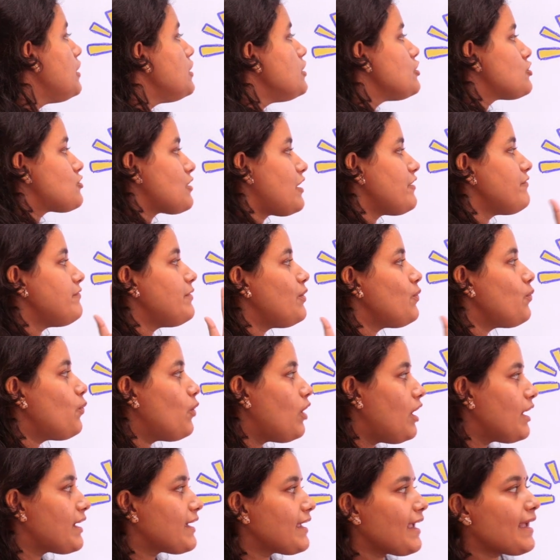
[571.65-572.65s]
So I've been
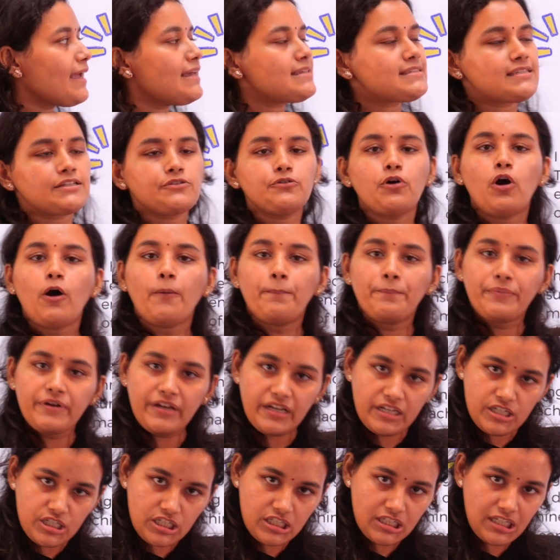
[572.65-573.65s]
working as an
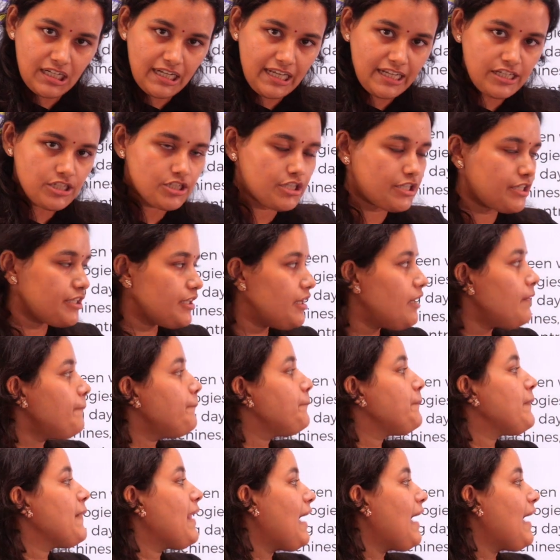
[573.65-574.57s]
operational engineer